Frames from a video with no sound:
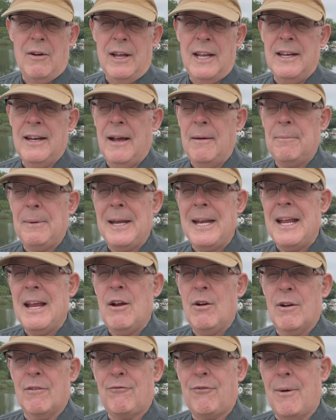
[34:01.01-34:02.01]
And I've been
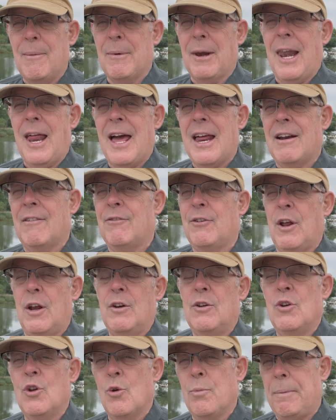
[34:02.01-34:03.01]
hearing from a lot of
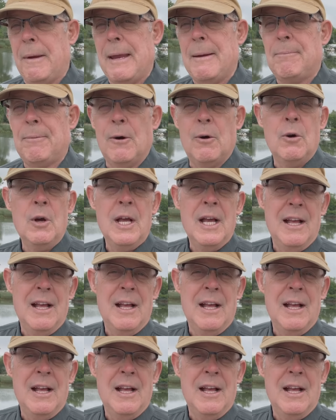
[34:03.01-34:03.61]
new people.